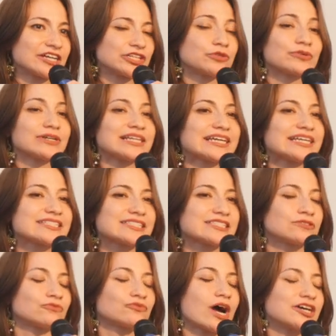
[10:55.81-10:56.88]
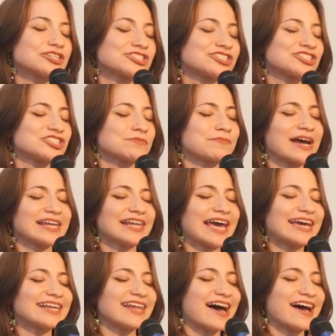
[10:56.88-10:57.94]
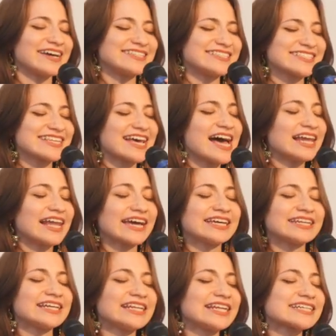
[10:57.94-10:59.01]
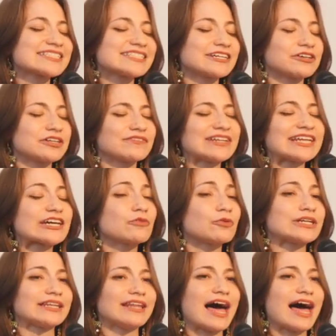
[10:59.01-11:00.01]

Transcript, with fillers: You release and rush into my ley lines like an elixir of liquid